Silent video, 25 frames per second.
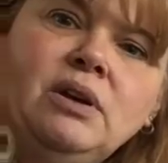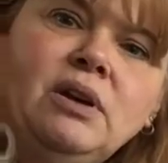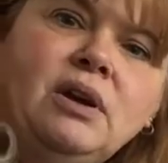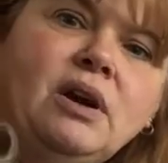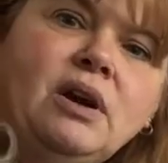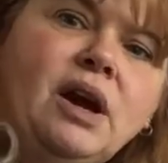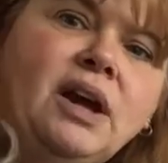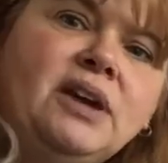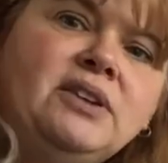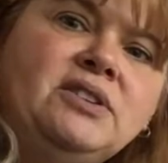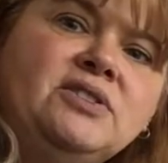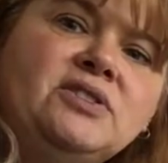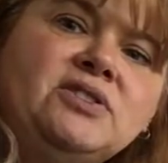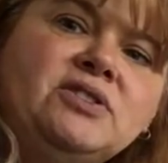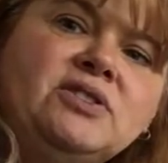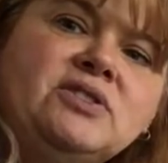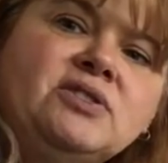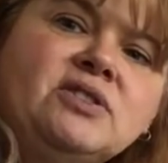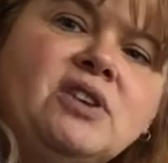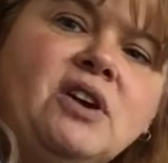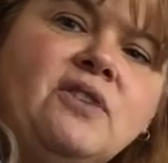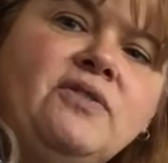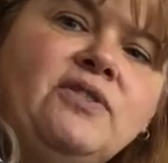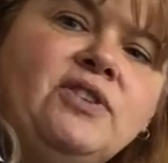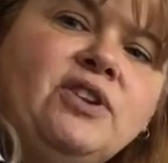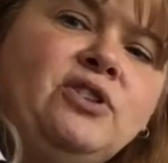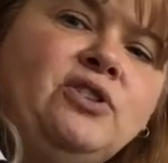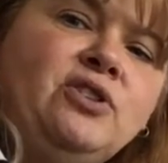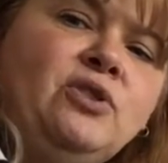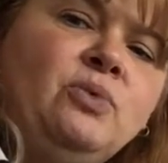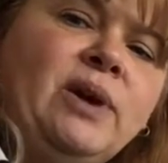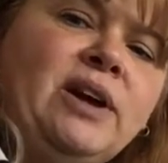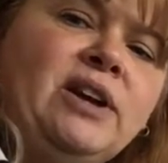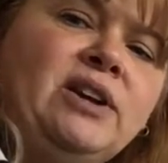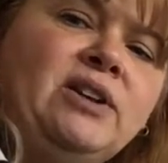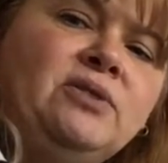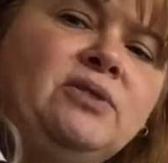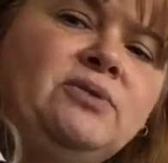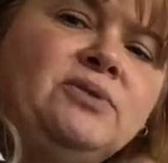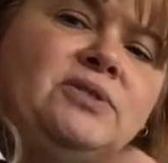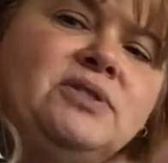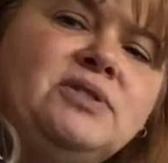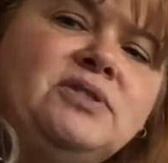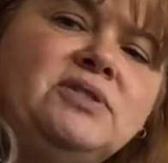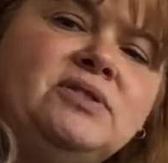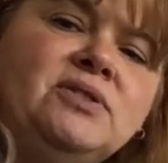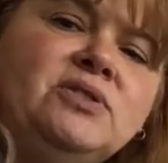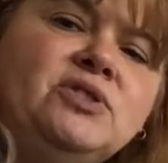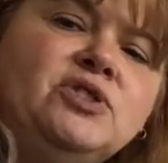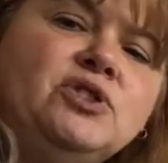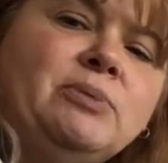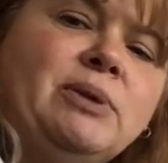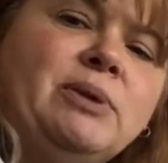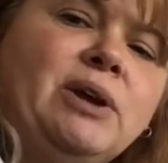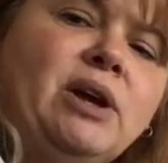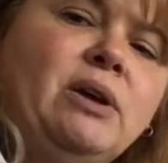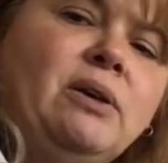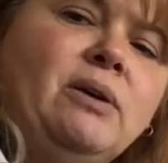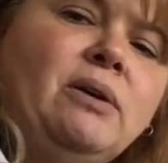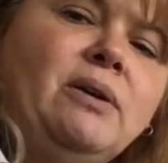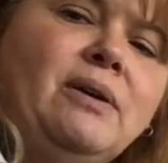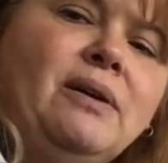I just discovered a new way to use this instrument.